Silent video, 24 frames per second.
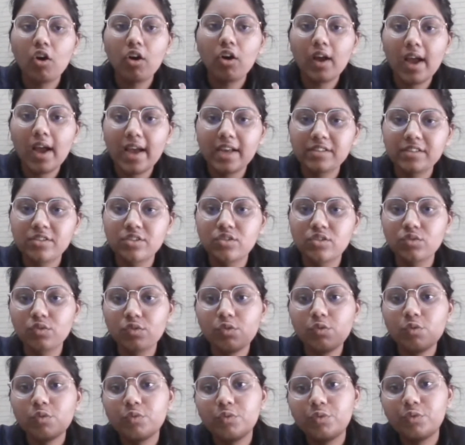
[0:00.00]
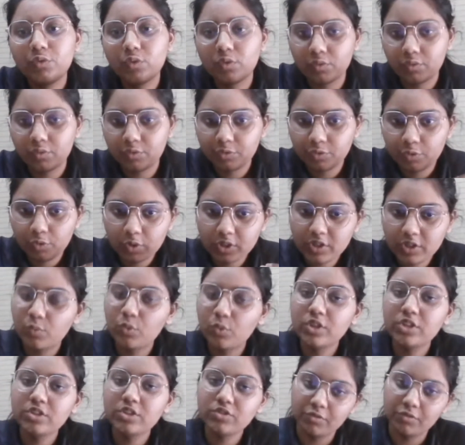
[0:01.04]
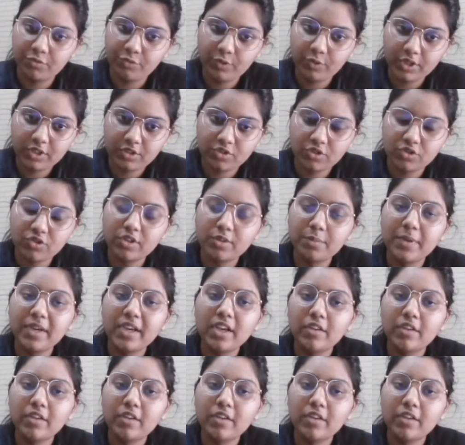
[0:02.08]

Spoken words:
as to which should be